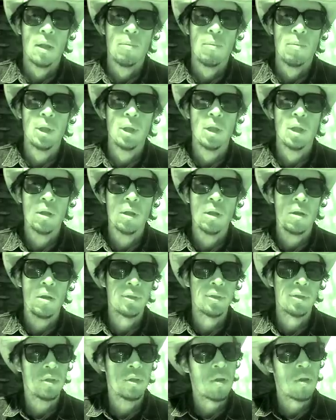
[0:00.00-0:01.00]
but you could
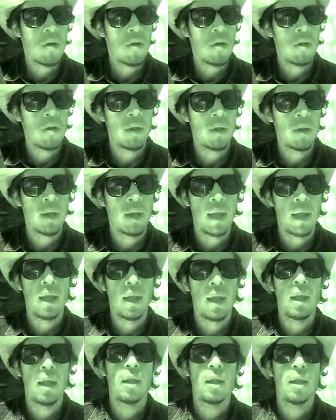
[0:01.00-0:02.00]
also call it
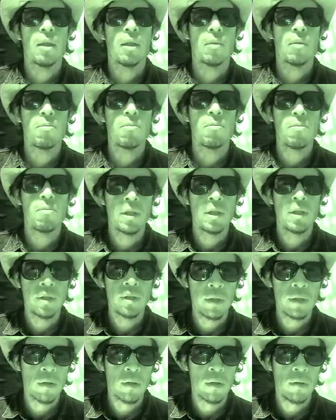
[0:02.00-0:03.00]
a
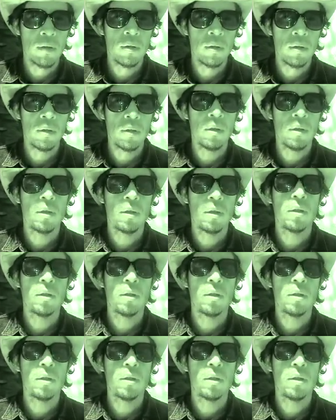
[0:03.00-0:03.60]
mystical